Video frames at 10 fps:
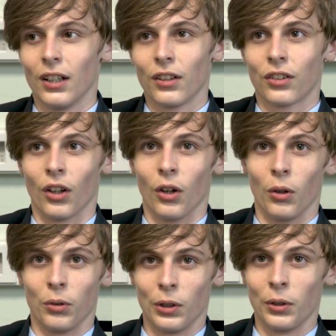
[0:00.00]

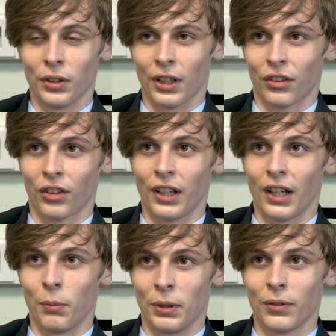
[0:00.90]
so losing that sight
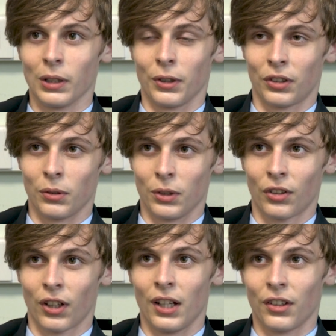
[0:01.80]
helped me develop my skill in
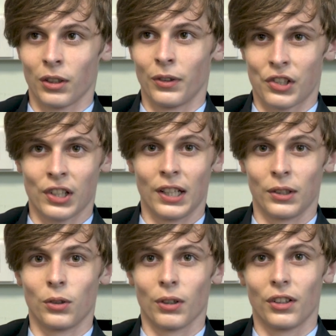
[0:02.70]
science, and I'm actually getting
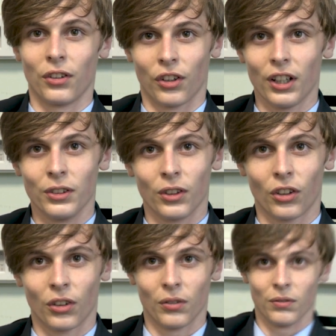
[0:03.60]
good grades in science.